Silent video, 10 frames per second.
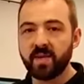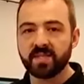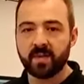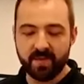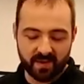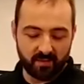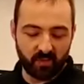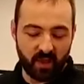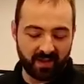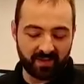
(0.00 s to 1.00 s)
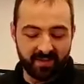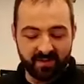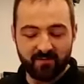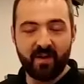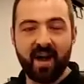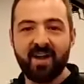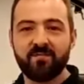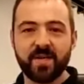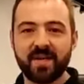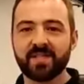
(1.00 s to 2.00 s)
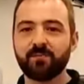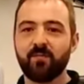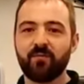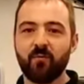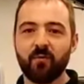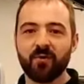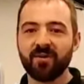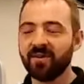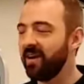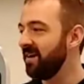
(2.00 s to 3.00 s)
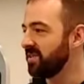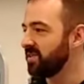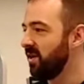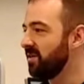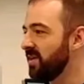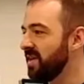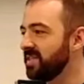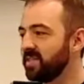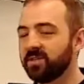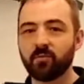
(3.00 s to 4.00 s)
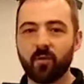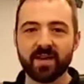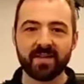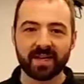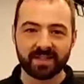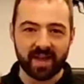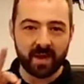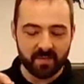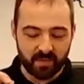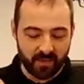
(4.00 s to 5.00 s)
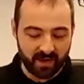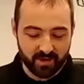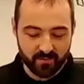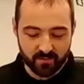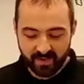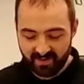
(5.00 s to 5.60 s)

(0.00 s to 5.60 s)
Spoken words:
He sent me them like 5 minutes before the start of this, so right in the nick of time, thank you.